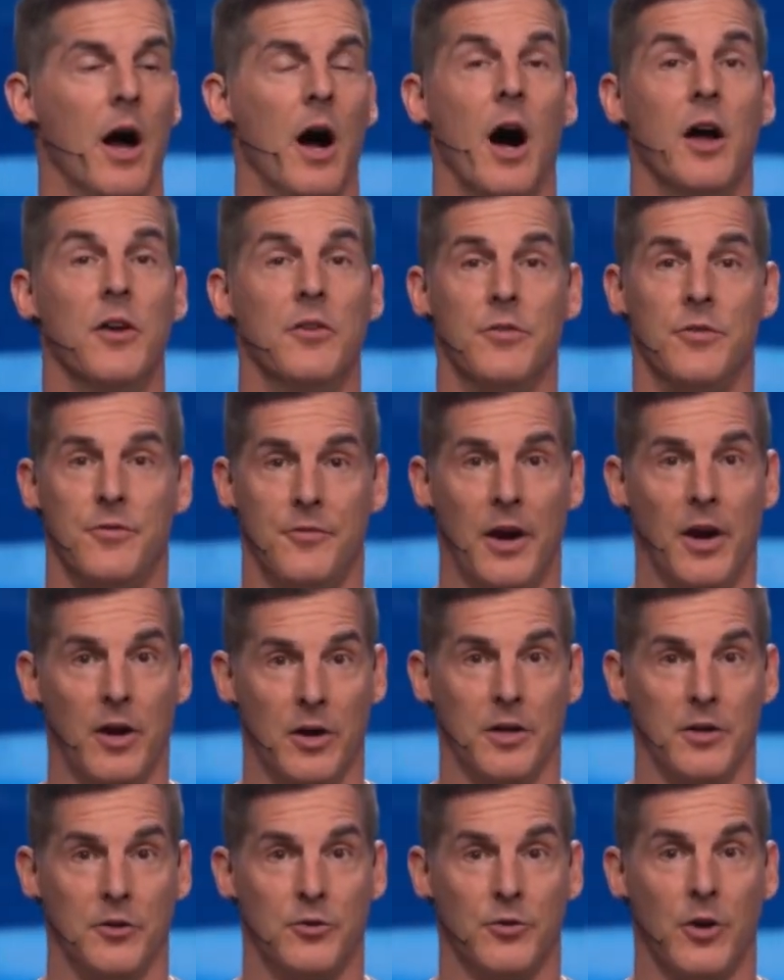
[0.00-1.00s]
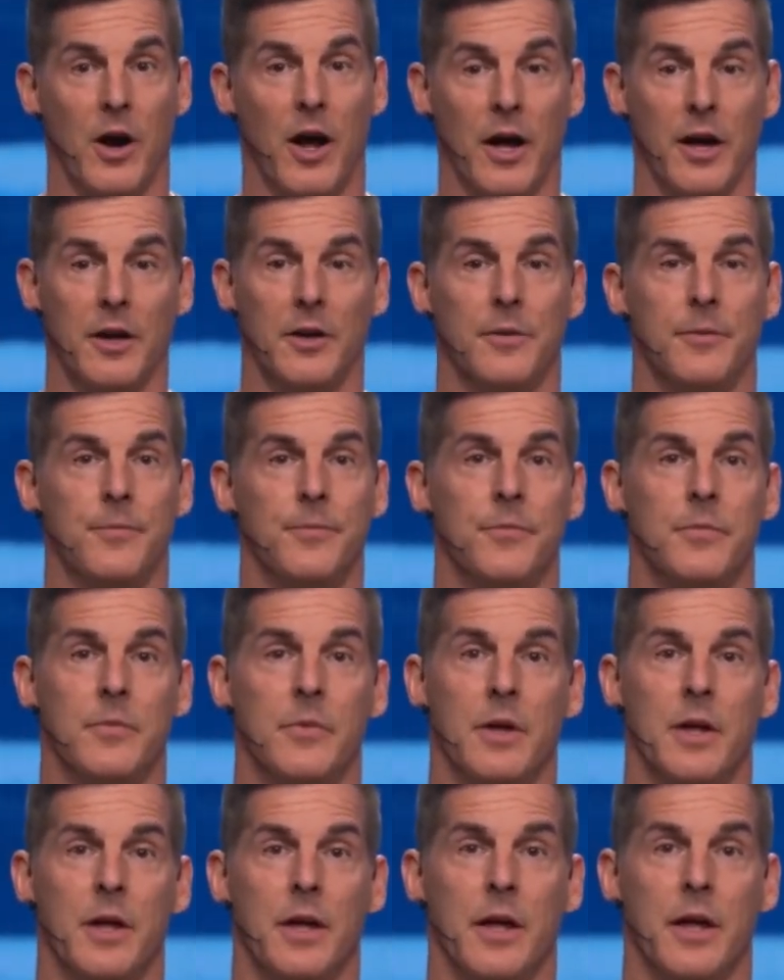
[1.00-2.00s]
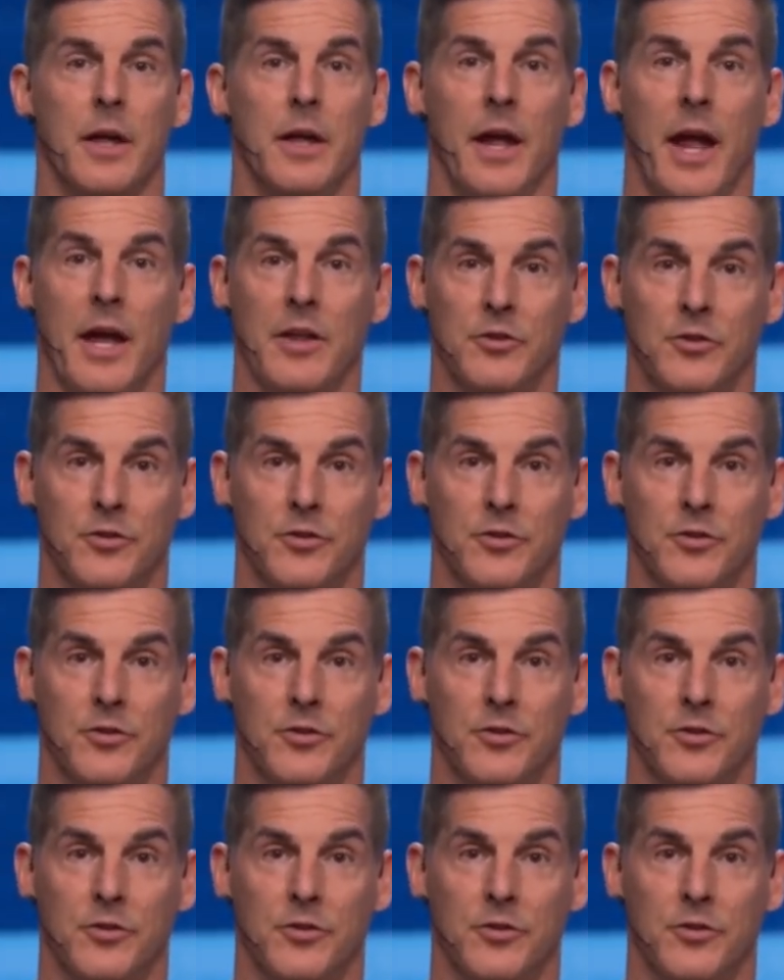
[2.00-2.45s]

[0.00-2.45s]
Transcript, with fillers: unfairly tried and